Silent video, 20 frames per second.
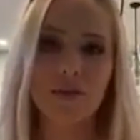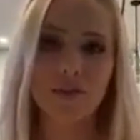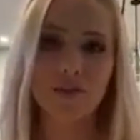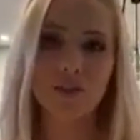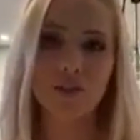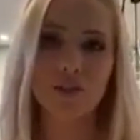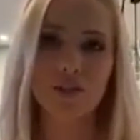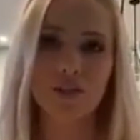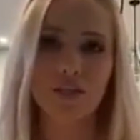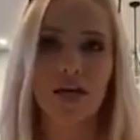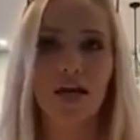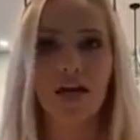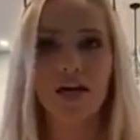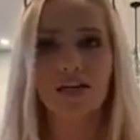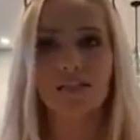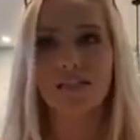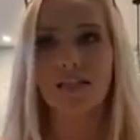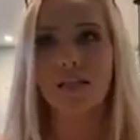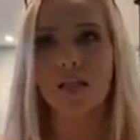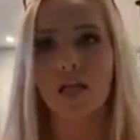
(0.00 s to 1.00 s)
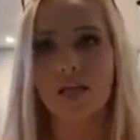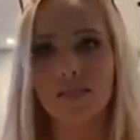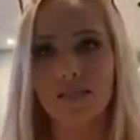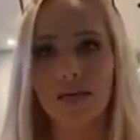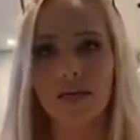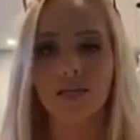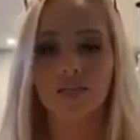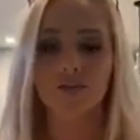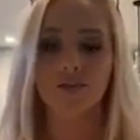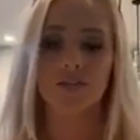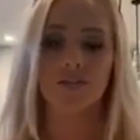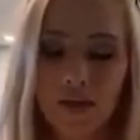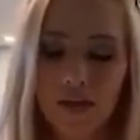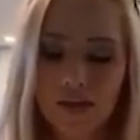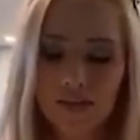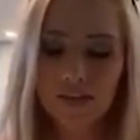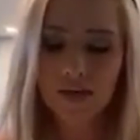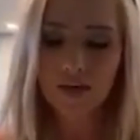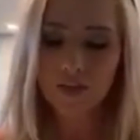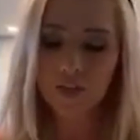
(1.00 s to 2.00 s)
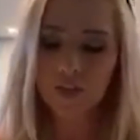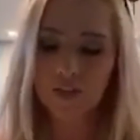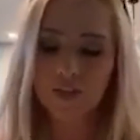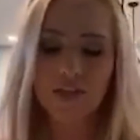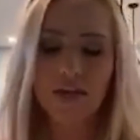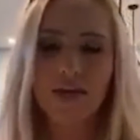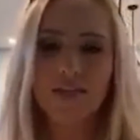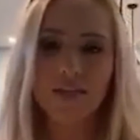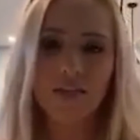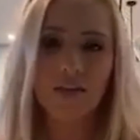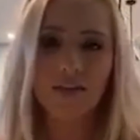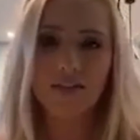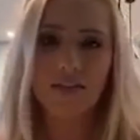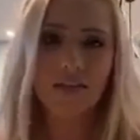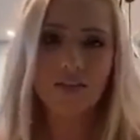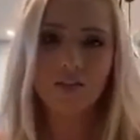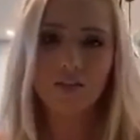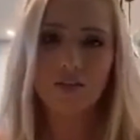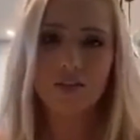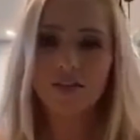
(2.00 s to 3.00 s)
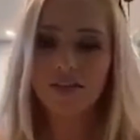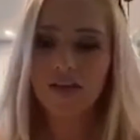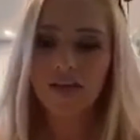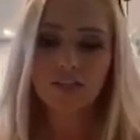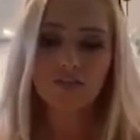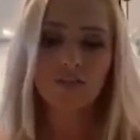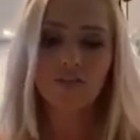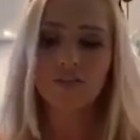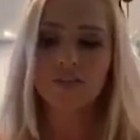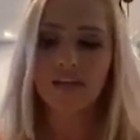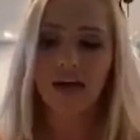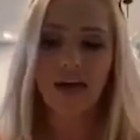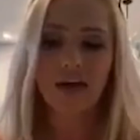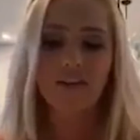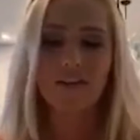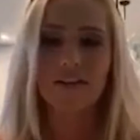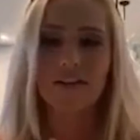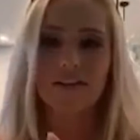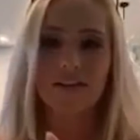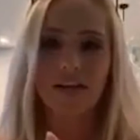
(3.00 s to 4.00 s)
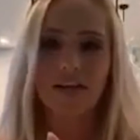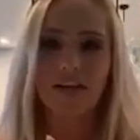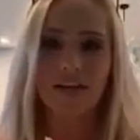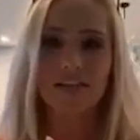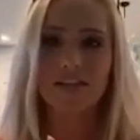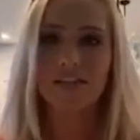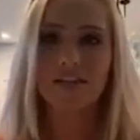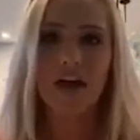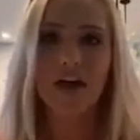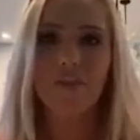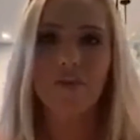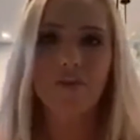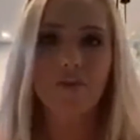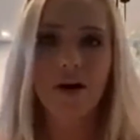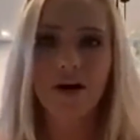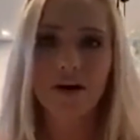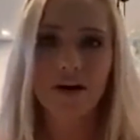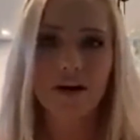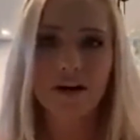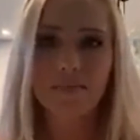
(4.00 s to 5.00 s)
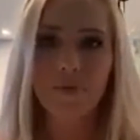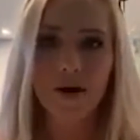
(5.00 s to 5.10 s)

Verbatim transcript: it's just the guys in Los Angeles. It is not just the guys in Los Angeles, Nashville, Dallas, and it's not, they're not any